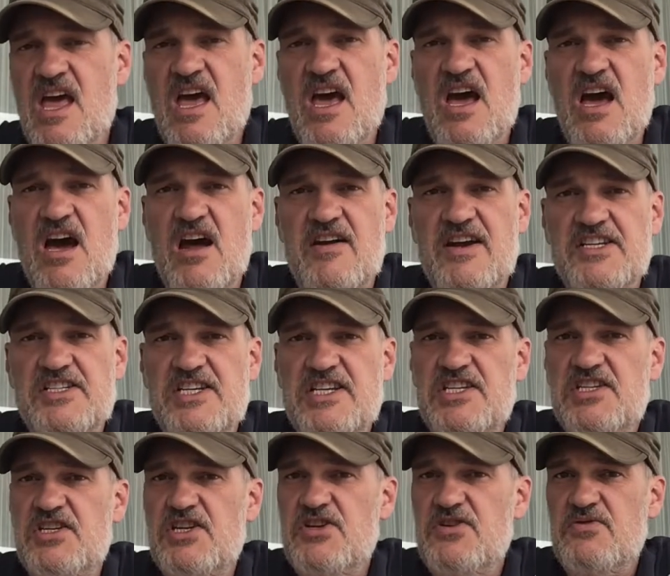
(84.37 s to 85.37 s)
are actually
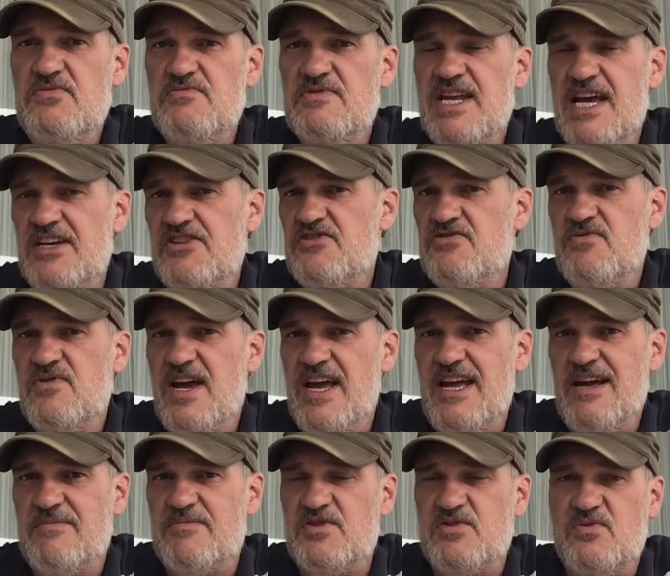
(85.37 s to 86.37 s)
two natural
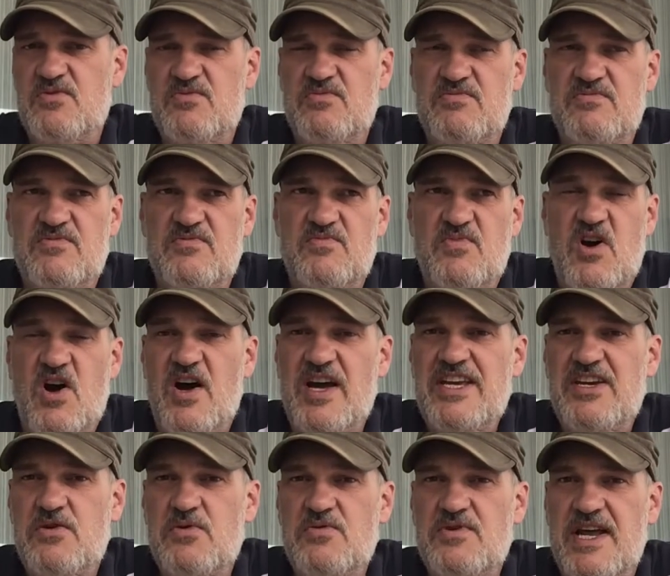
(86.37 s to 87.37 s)
apps, or what
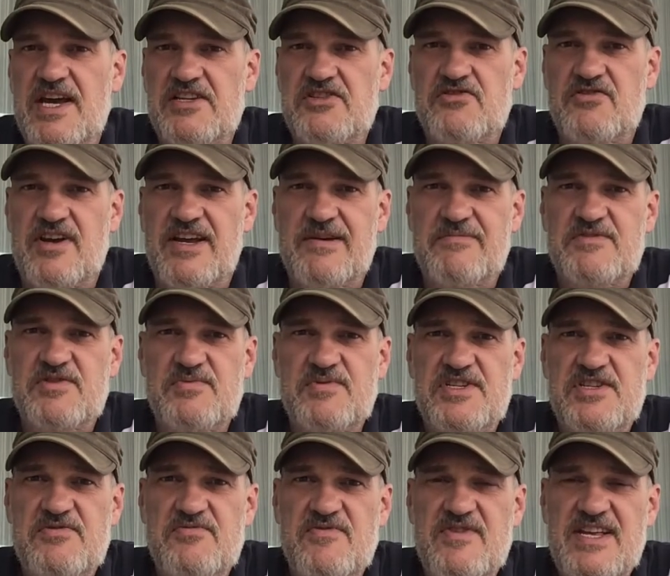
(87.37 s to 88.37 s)
I call natural apps,
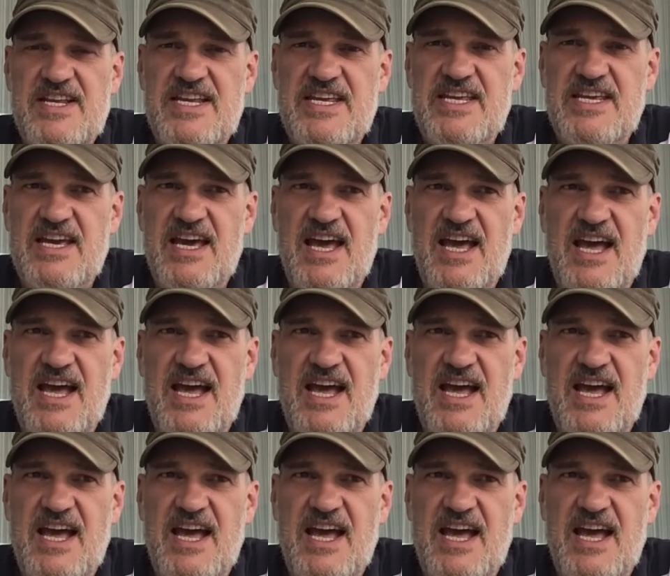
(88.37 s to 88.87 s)
which are really